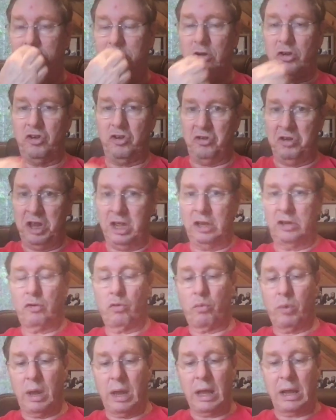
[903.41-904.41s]
So you need to
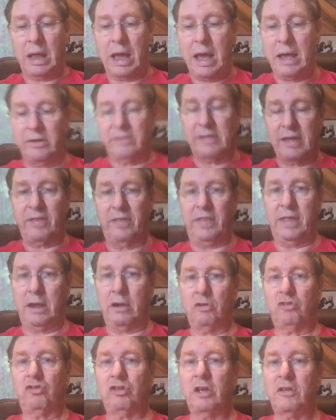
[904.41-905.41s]
realize that
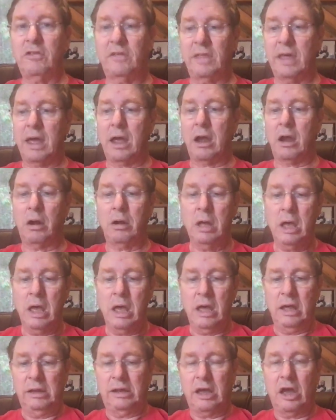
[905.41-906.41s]
they're just there
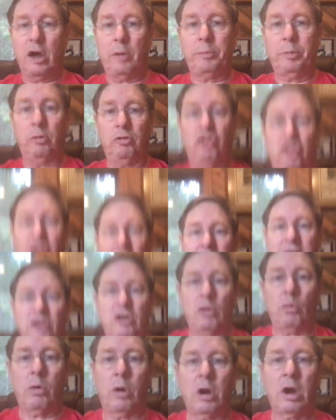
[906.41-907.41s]
to help you check
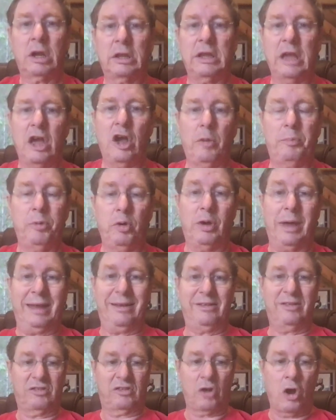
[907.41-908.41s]
your work, to help you
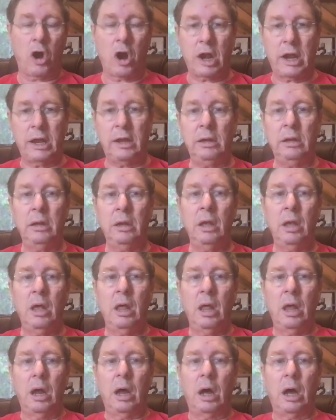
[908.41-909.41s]
get started.
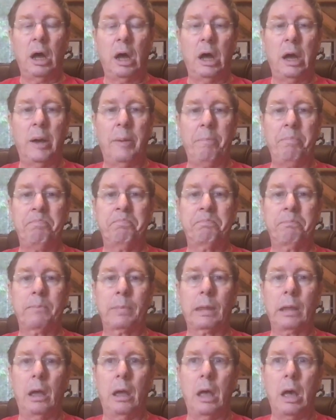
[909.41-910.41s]

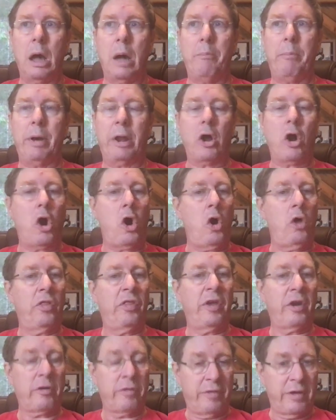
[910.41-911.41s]
But all
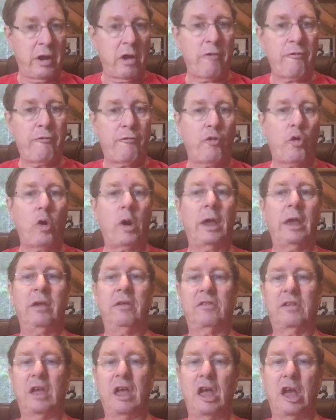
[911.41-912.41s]
they're there for
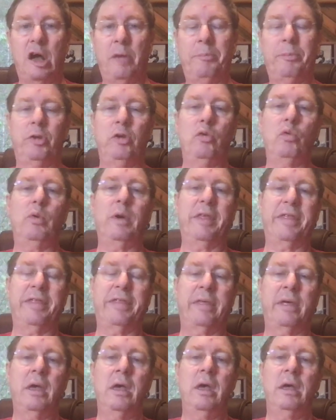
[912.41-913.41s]
is to help you
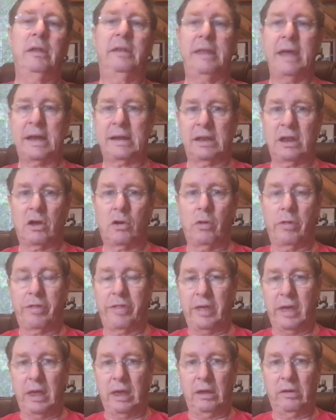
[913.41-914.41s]
with technical
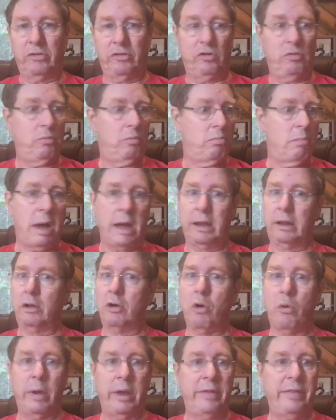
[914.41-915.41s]
things. You might
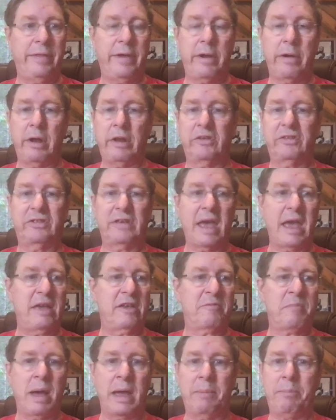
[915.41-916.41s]
go in there and say,
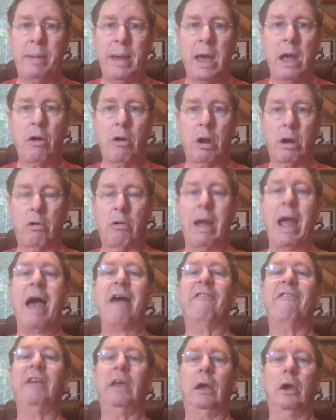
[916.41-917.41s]
is my
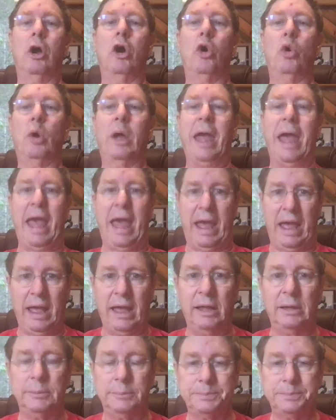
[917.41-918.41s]
paragraphing okay?